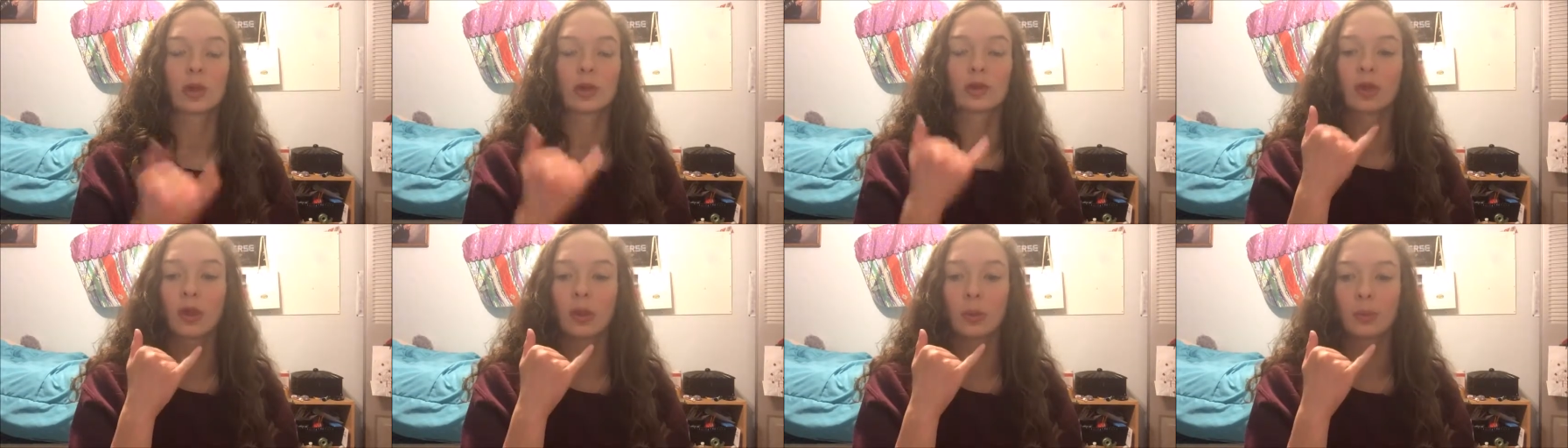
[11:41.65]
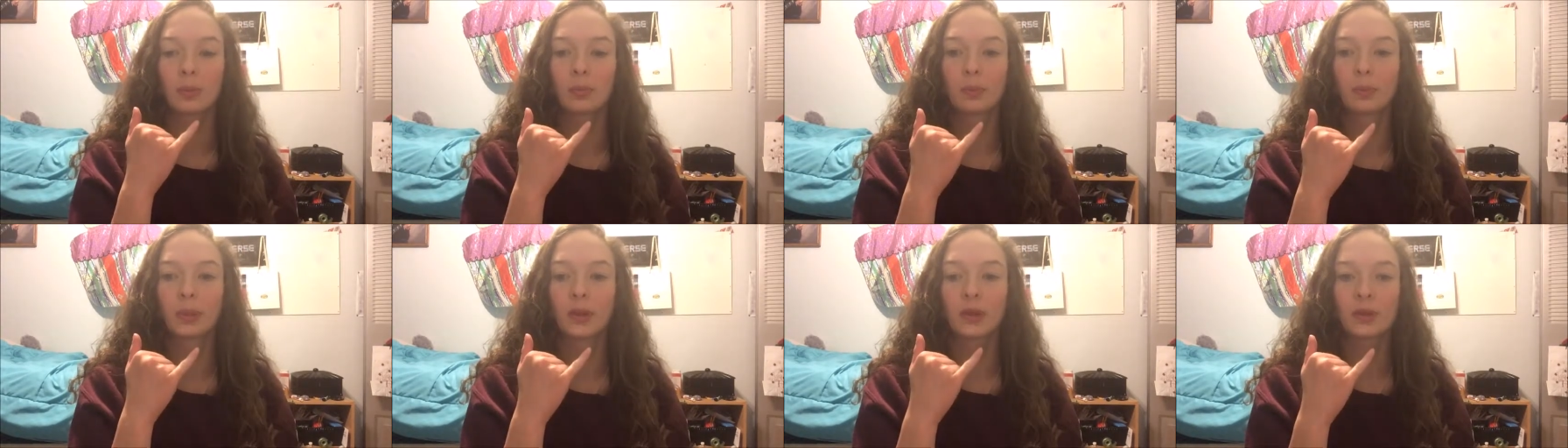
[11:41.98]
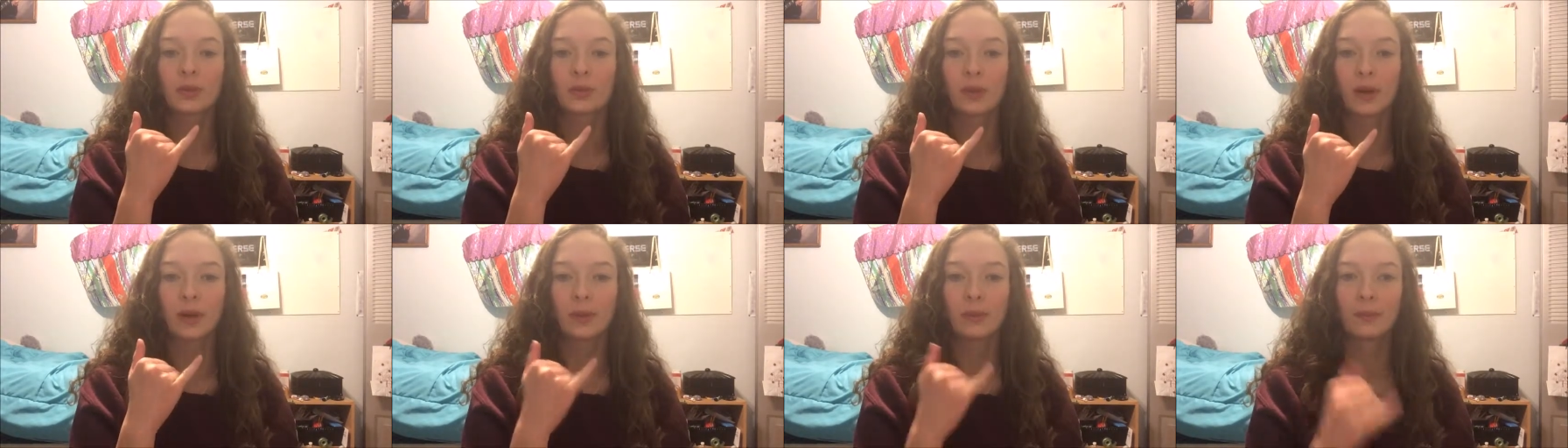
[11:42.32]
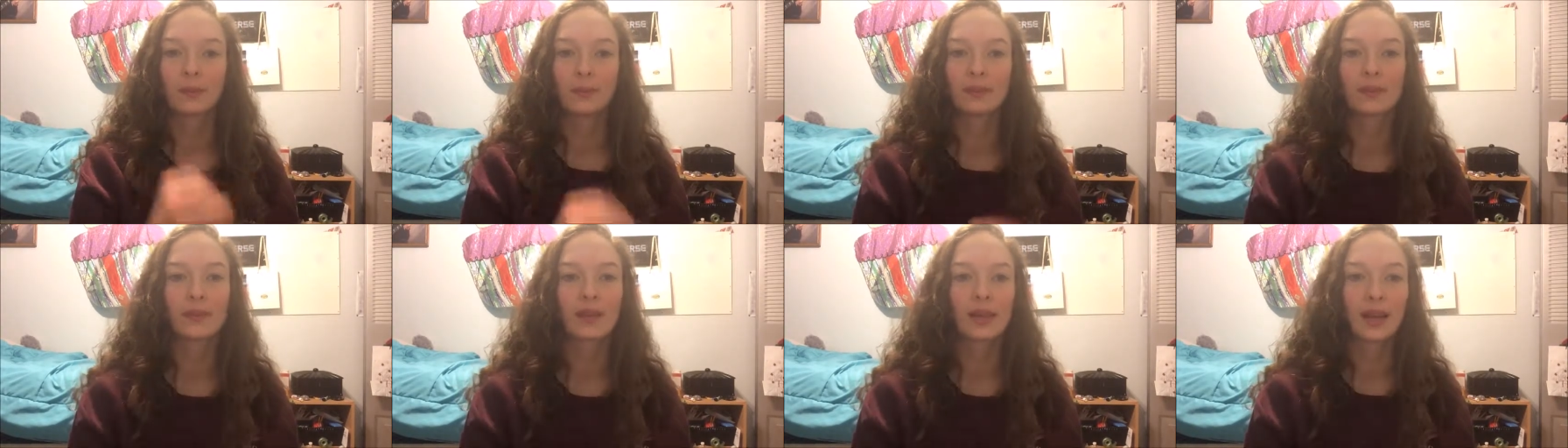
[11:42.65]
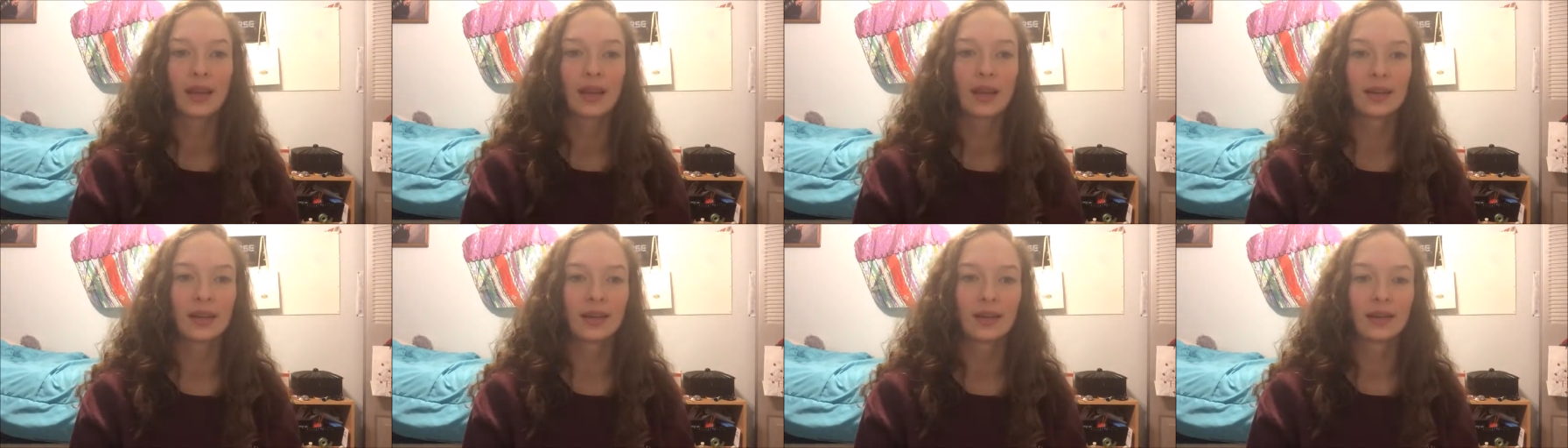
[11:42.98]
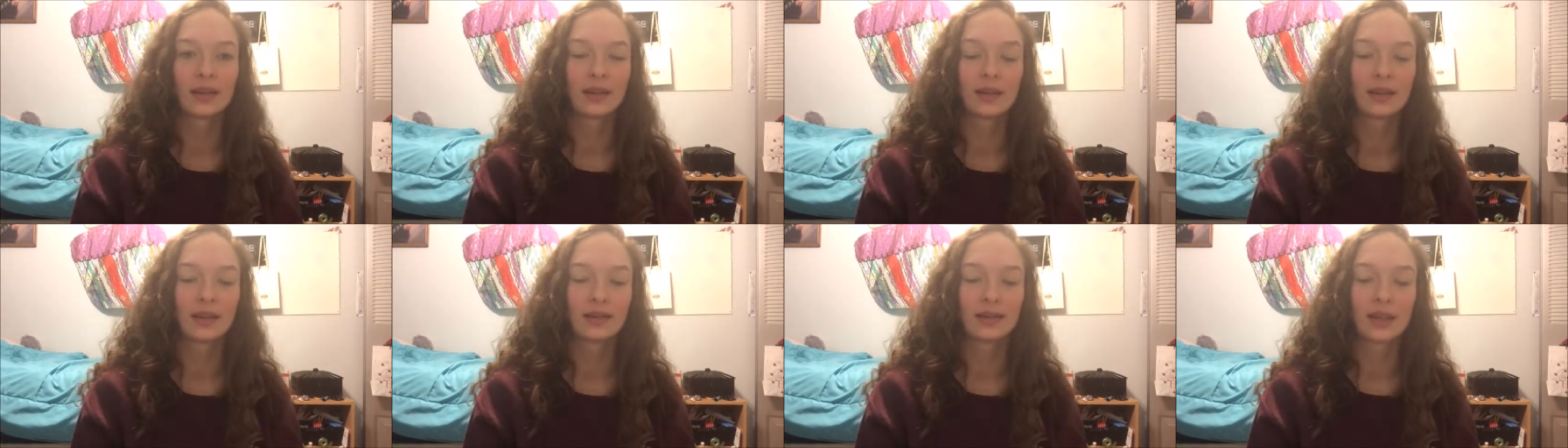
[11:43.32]
So I was like, please wait. And
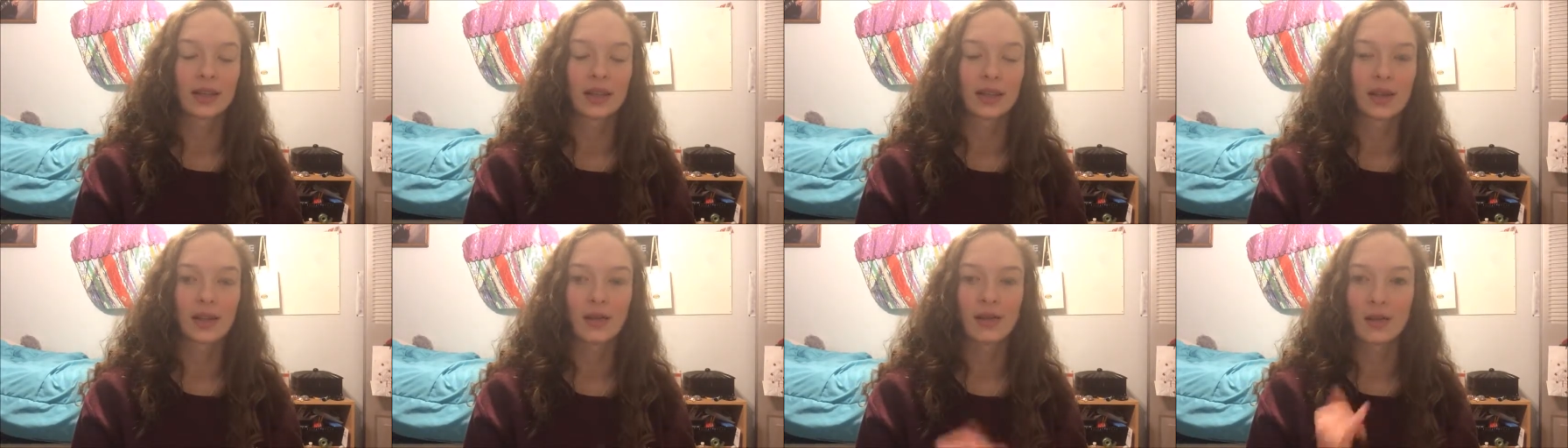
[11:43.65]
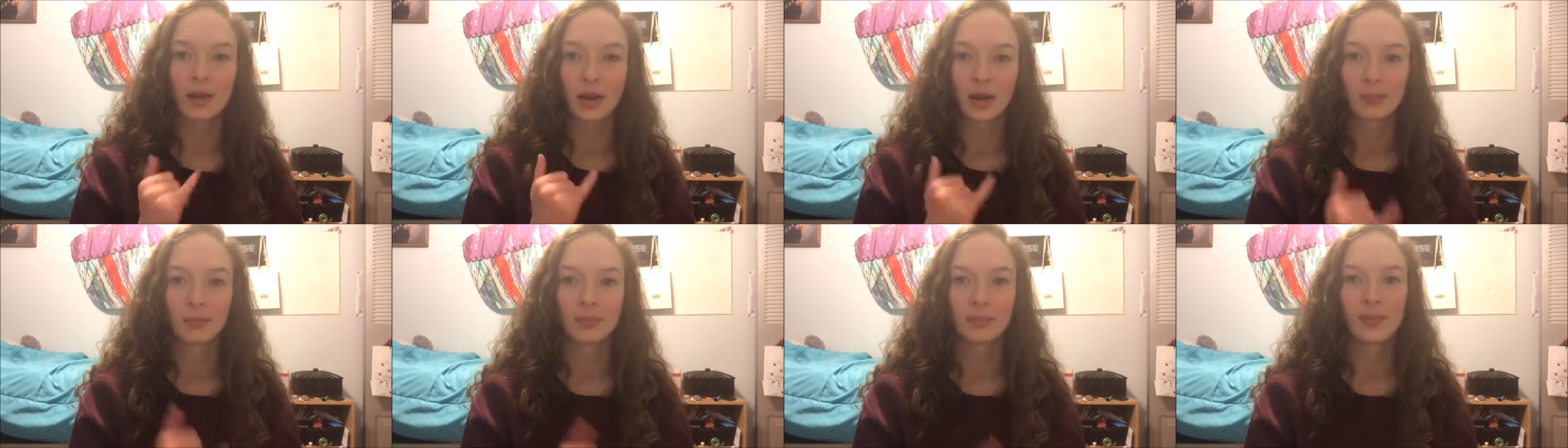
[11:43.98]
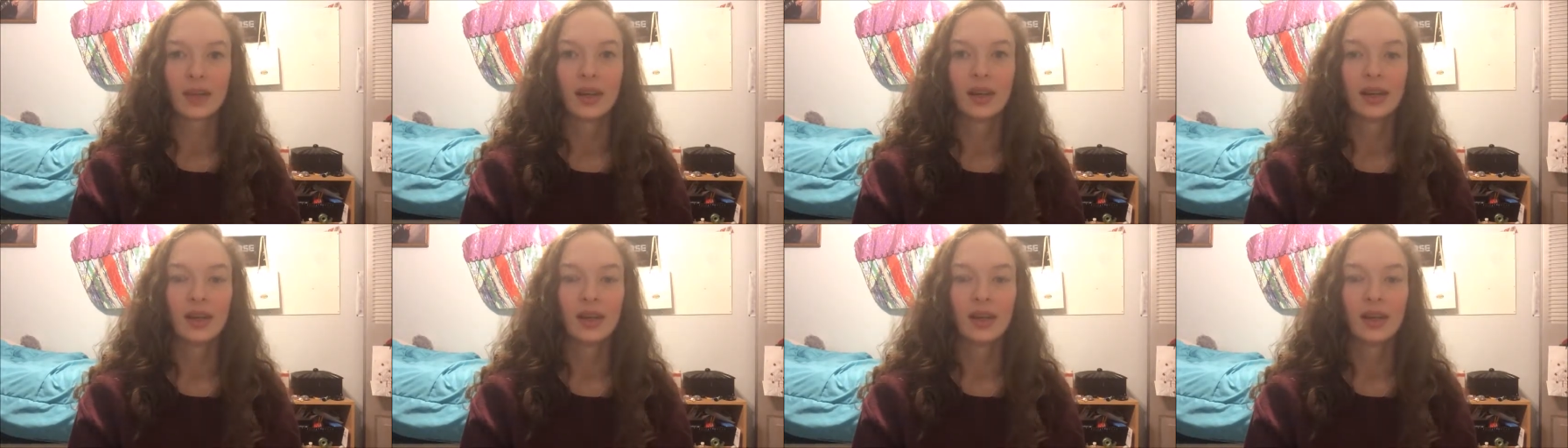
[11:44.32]
I was like, hold on.